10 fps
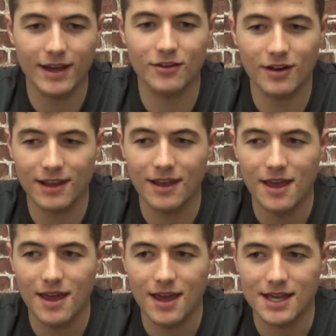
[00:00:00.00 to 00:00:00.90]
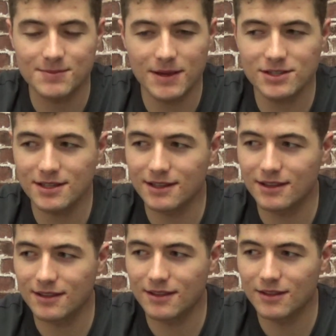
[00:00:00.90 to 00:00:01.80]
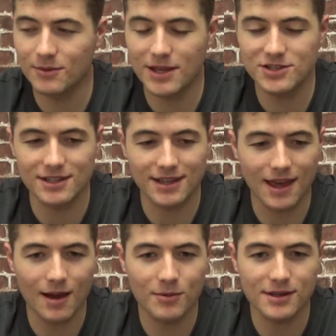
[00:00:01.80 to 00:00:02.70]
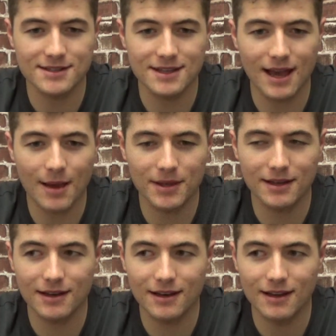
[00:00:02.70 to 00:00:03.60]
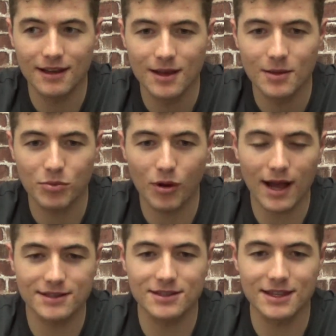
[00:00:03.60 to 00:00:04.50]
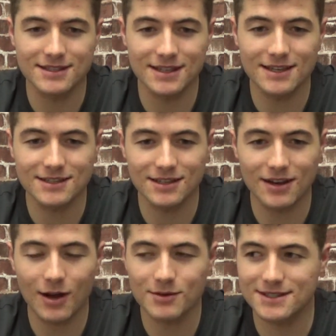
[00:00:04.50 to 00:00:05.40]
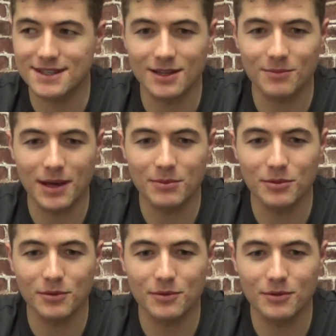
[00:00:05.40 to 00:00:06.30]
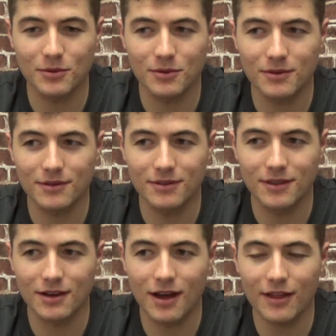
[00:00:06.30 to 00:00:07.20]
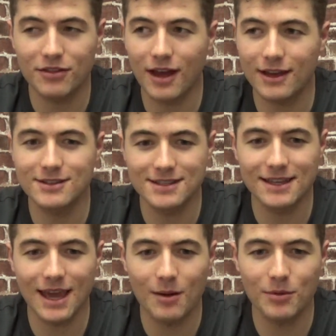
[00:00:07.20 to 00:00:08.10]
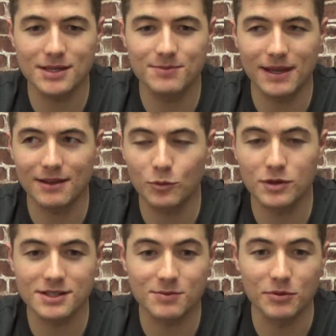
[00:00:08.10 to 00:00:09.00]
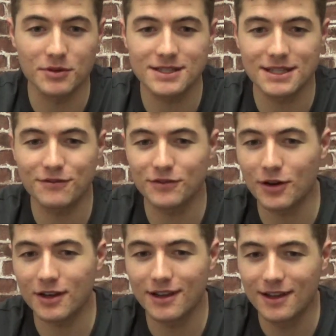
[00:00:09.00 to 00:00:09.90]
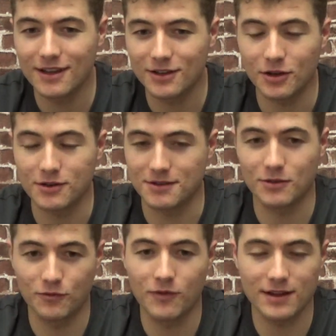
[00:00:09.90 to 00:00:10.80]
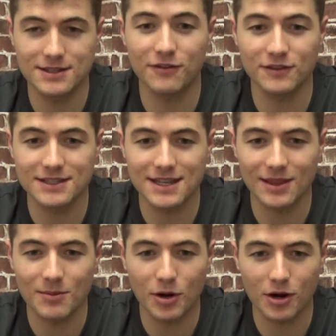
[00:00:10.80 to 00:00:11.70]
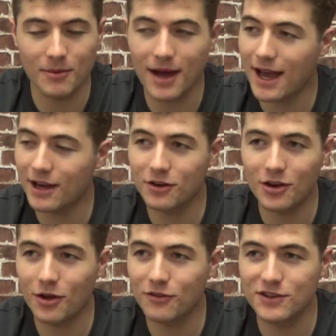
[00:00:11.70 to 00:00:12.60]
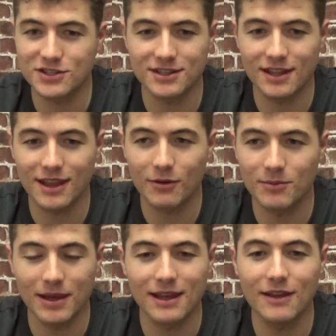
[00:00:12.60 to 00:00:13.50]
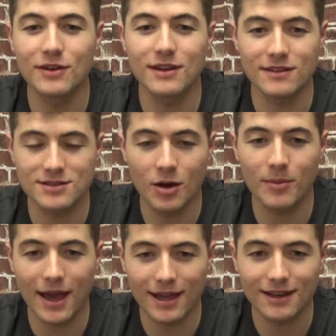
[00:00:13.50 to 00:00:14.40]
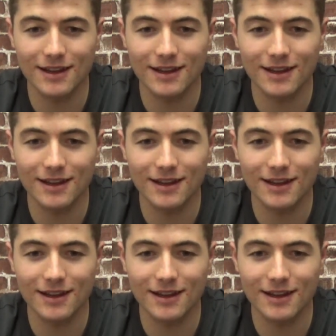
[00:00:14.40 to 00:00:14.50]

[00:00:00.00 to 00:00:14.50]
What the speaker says: agree. Especially, you mentioned the Cowboys there. I mean, prior to this season, I was telling people that I could see Cowboys being wooden spooners, if not, definitely down the bottom. I had no vision that they would be even in the top 8,